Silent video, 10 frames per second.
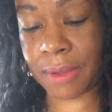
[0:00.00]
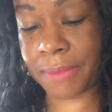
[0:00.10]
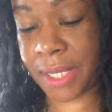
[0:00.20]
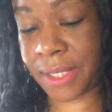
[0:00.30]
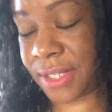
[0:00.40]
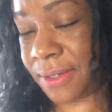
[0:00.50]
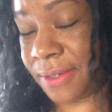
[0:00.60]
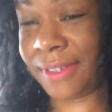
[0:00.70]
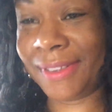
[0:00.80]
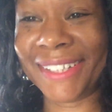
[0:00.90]
I'm not
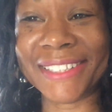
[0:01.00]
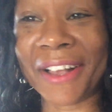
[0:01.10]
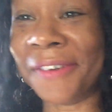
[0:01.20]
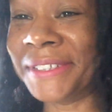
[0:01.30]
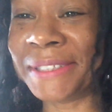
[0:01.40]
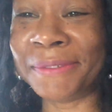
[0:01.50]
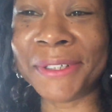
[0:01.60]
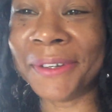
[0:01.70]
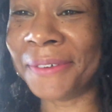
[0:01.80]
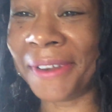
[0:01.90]
sure. Things always seem to
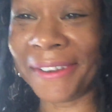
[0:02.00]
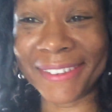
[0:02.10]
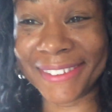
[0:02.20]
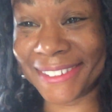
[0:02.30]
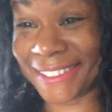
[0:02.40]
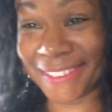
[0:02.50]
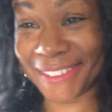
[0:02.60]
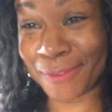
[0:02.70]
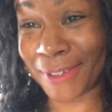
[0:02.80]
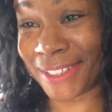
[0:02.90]
go wrong on this
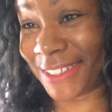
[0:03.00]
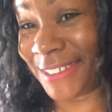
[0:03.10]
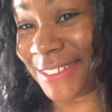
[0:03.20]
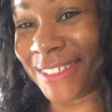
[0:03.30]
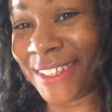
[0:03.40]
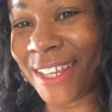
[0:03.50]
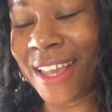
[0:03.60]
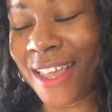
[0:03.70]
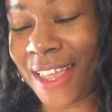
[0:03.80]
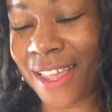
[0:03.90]
YouTube, I tell you.
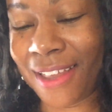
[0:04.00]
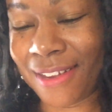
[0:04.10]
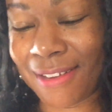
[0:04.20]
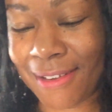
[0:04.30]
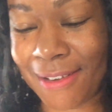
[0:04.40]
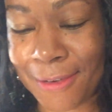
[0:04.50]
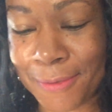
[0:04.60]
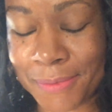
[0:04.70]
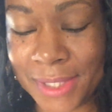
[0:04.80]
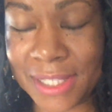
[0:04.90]

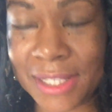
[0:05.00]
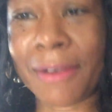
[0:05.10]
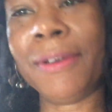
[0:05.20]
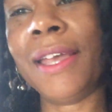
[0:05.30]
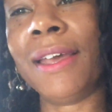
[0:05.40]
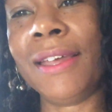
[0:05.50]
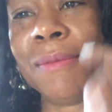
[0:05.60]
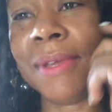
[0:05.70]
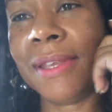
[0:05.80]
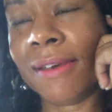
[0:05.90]
And so, yeah,
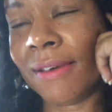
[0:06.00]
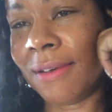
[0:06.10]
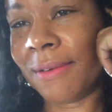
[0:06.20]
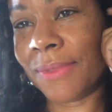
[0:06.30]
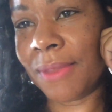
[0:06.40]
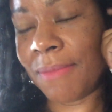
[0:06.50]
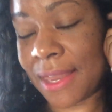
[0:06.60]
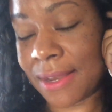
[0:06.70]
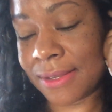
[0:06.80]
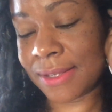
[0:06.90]
him and
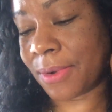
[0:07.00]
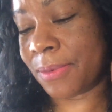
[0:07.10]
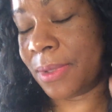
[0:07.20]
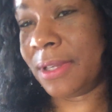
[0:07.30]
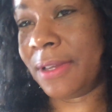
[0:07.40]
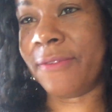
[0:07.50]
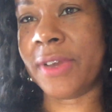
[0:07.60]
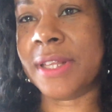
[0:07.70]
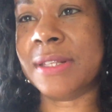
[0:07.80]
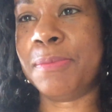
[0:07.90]
Madison were really good
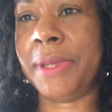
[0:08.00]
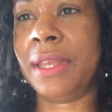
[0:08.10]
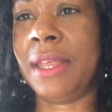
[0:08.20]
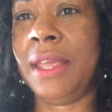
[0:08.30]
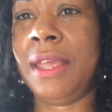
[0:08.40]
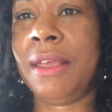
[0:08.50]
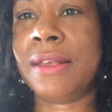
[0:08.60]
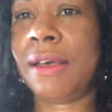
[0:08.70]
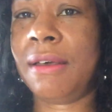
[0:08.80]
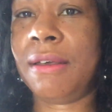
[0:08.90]
friends, but
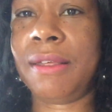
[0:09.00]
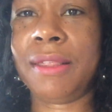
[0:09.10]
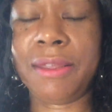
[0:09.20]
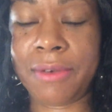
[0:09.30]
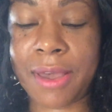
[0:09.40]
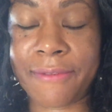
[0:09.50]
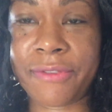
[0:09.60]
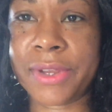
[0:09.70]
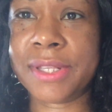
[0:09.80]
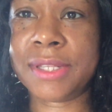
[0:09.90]
they're
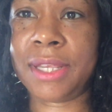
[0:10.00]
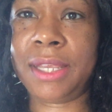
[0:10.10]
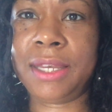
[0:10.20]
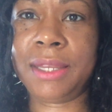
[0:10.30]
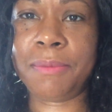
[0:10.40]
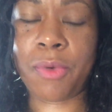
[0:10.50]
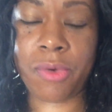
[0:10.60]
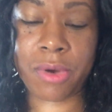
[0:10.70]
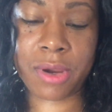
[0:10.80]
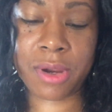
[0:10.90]
not friends
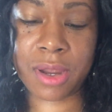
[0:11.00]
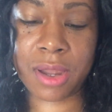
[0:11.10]
anymore.